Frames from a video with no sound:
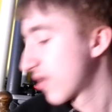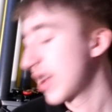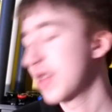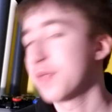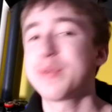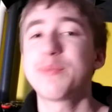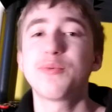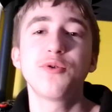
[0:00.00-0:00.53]
and
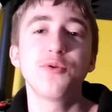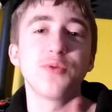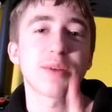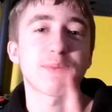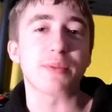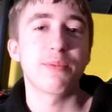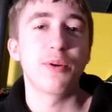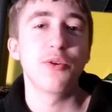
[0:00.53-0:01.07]
the people who
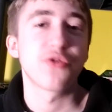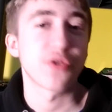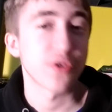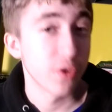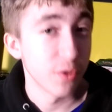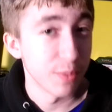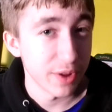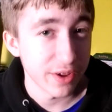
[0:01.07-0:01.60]
like my posts on
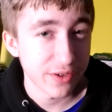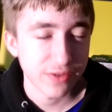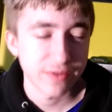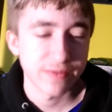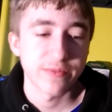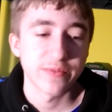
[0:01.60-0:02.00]
Google Plus,